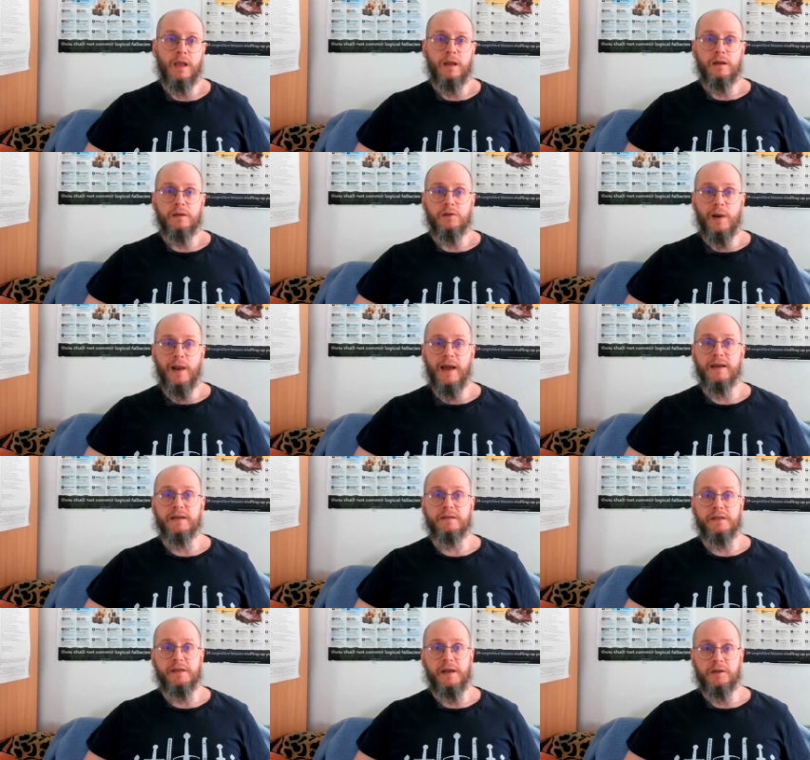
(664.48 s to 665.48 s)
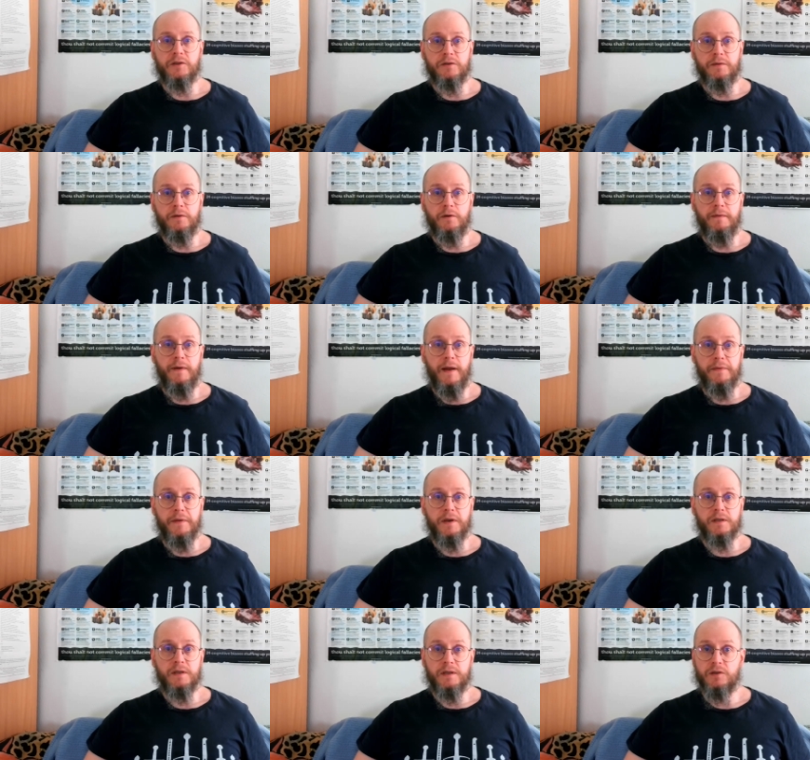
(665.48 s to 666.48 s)
The last section of
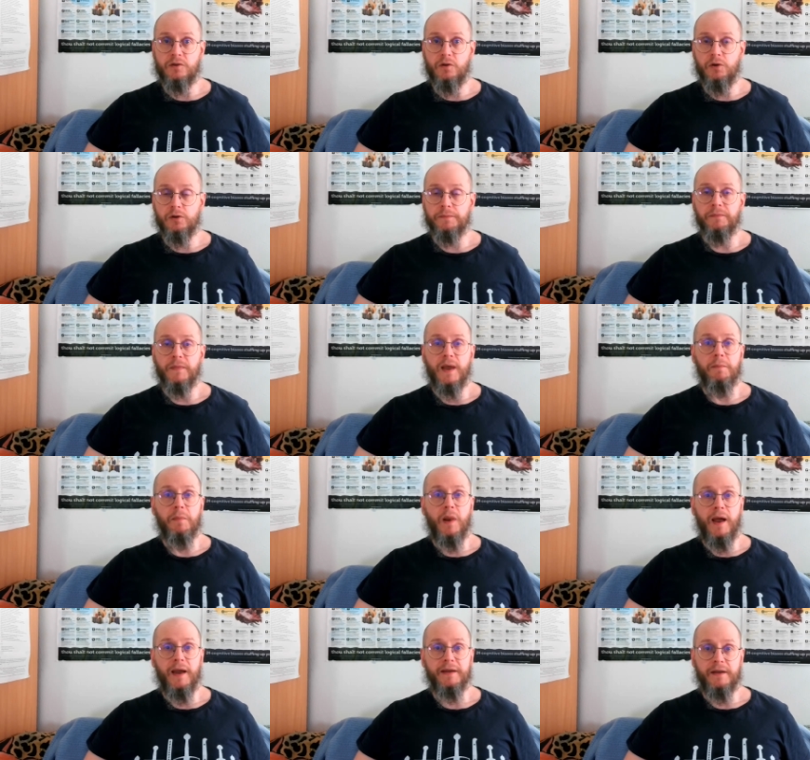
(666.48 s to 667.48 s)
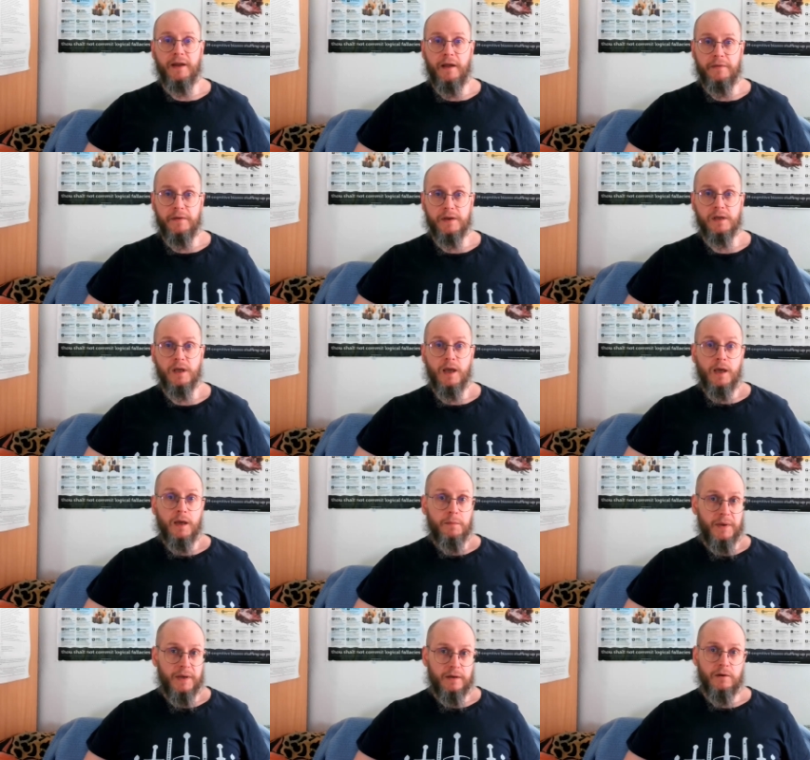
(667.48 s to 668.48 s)
ethics is called Applied Ethics
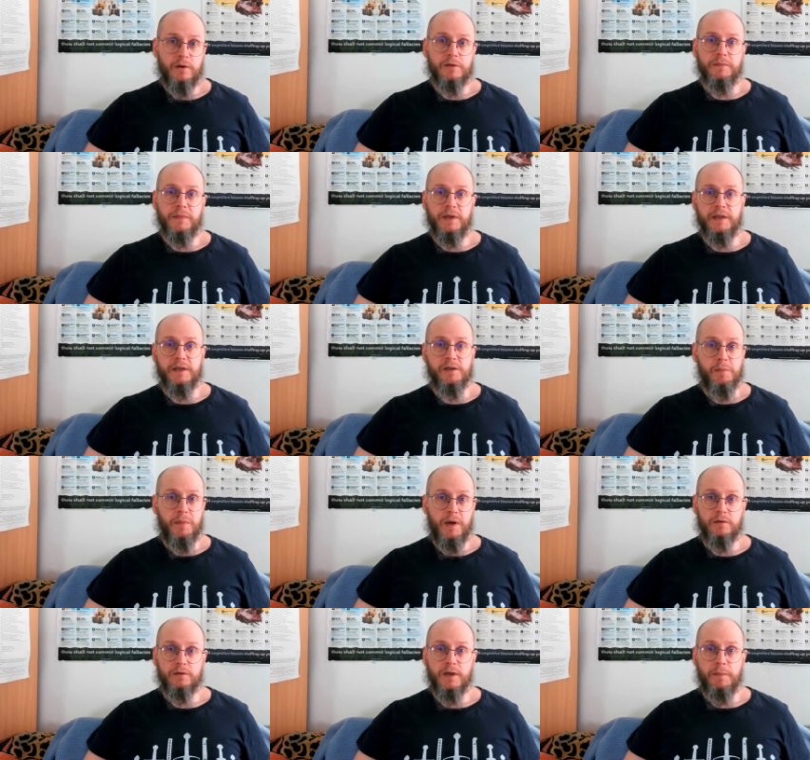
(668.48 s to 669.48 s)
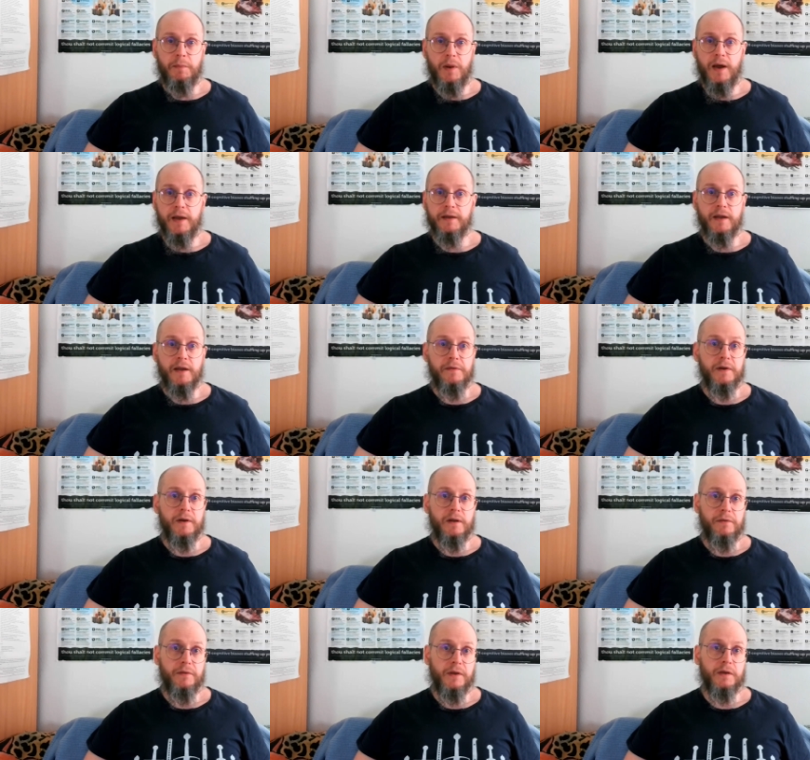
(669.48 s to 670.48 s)
because it is about applying
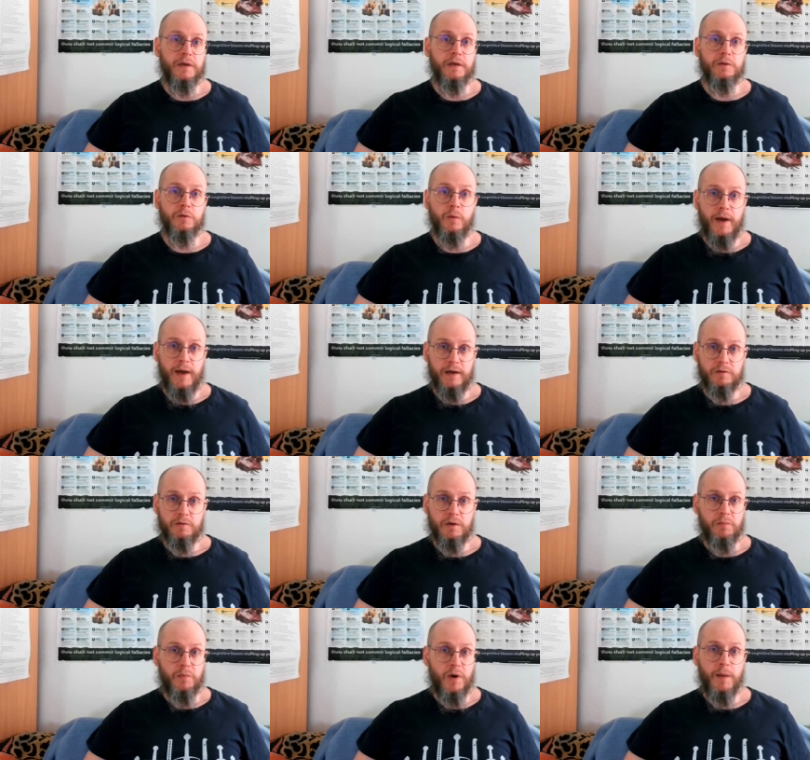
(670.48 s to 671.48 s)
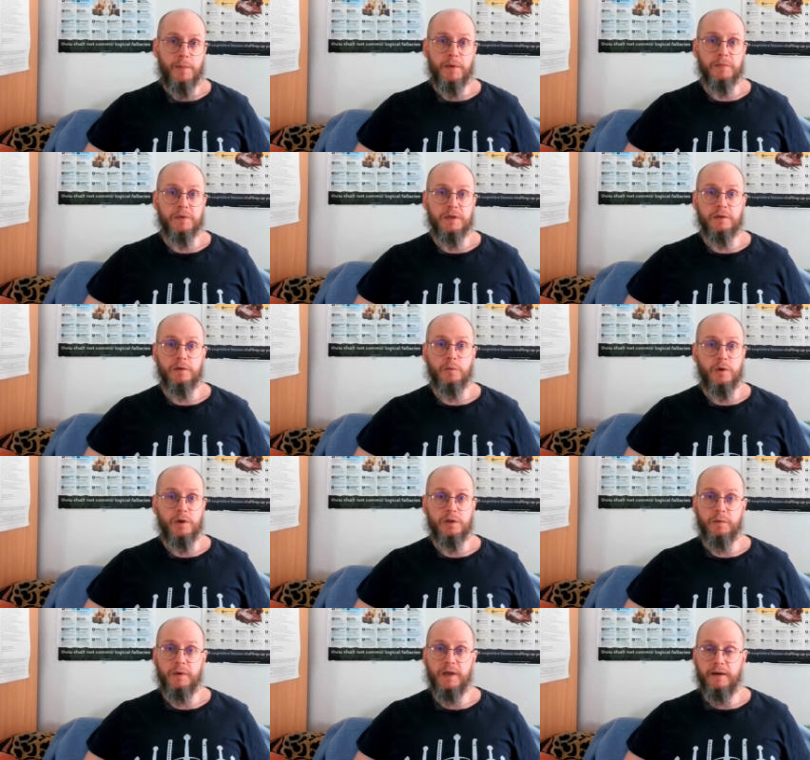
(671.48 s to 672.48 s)
ethical thinking to actual problems in the
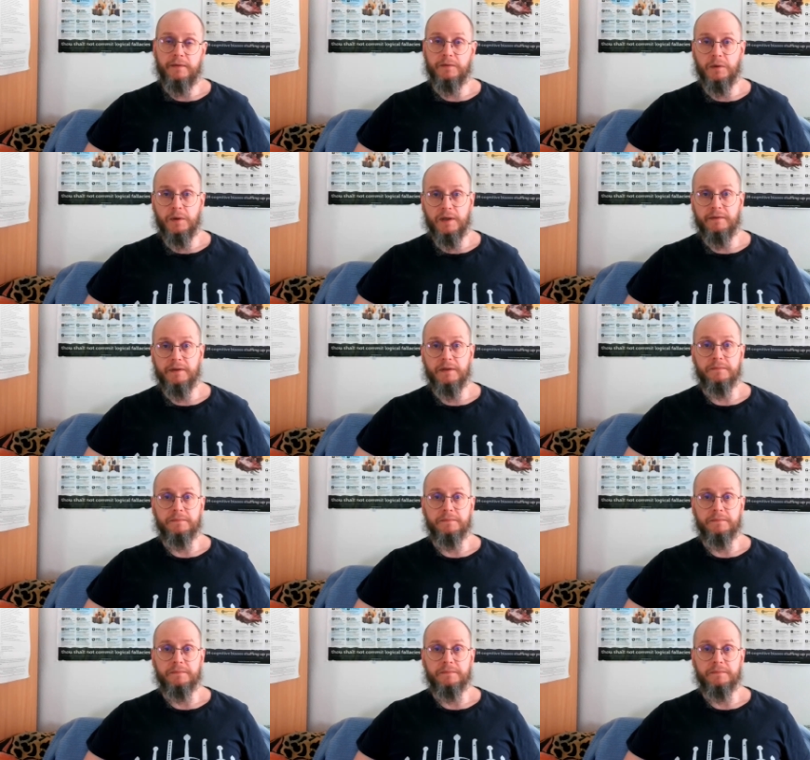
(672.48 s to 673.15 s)
world we have to live in.